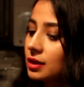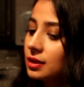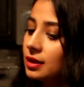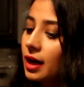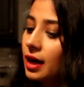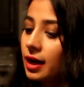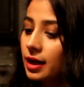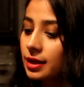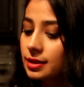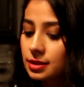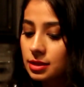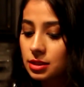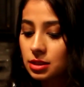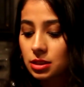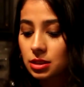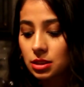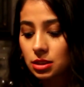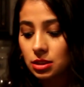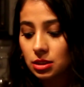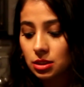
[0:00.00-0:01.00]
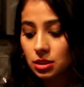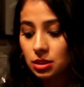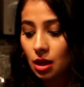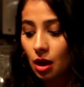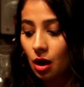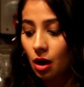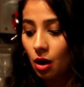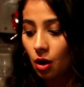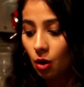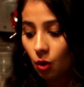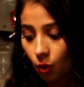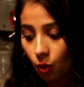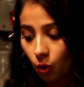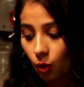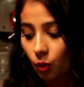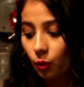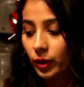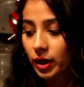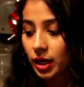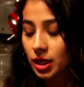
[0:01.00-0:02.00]
That's
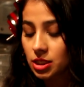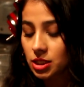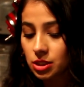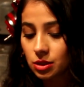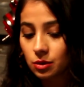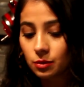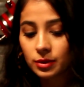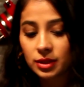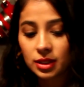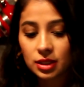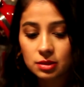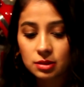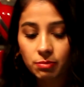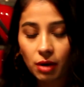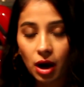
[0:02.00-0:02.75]
all what I do with this